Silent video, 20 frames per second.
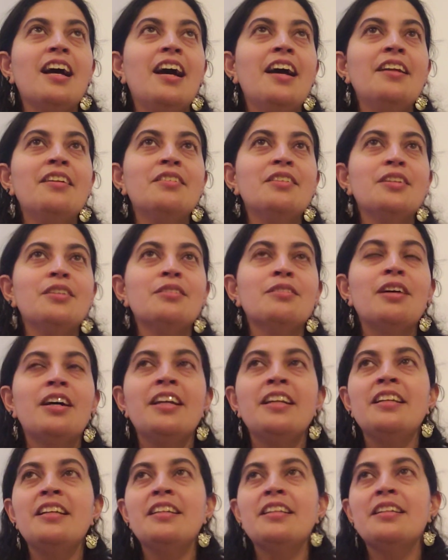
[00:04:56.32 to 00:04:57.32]
I don't know,
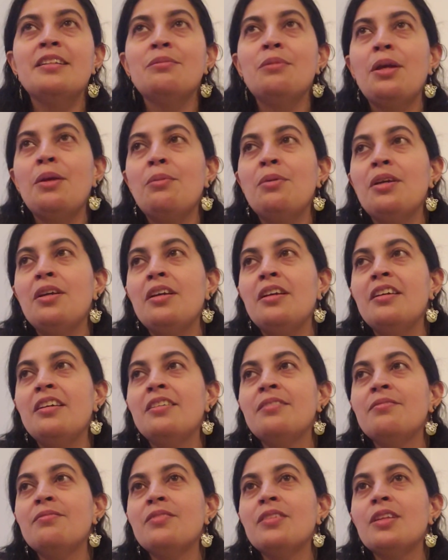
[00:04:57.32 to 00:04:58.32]
I needed
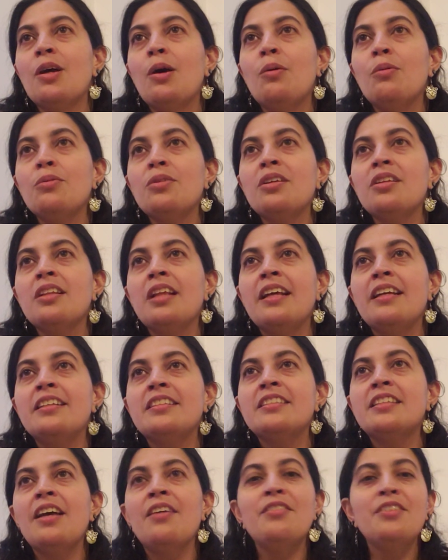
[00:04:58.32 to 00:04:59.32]
maybe only like
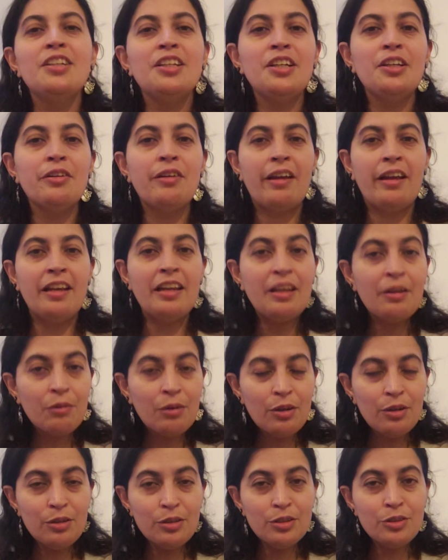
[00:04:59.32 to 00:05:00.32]
70 or 80
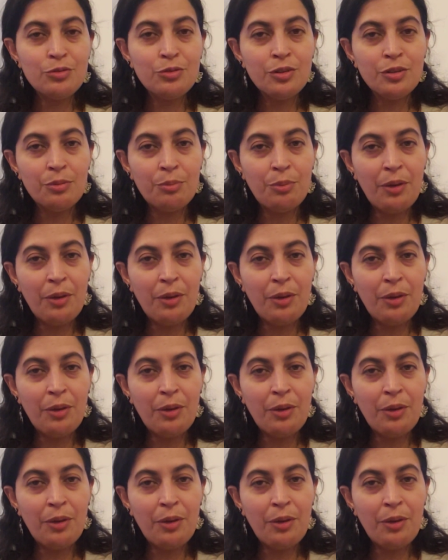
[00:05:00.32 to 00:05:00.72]
rows for the